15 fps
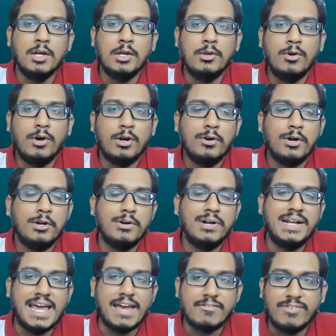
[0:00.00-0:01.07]
you are going to
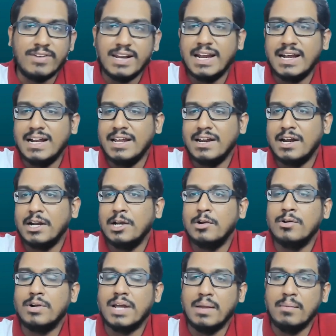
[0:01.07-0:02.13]
definitely run
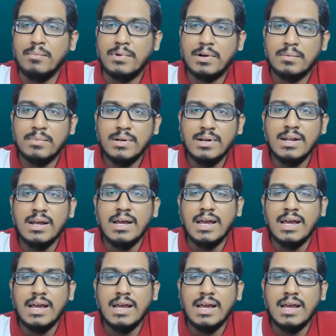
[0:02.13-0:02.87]
into time trouble.